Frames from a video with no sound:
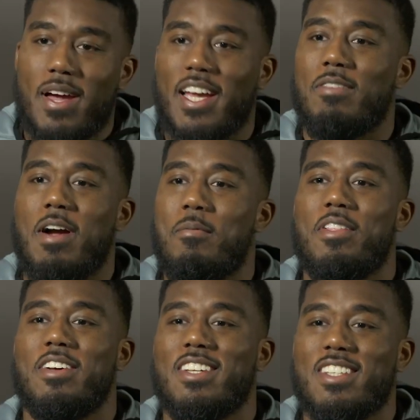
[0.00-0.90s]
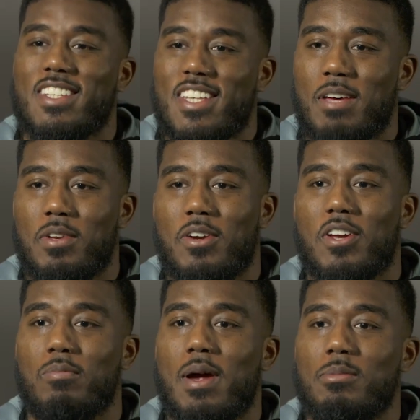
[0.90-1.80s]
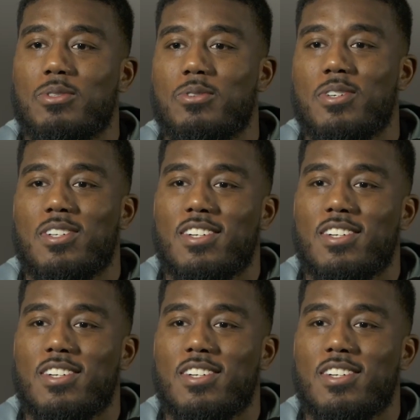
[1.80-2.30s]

begging my mother to let me go to prep school.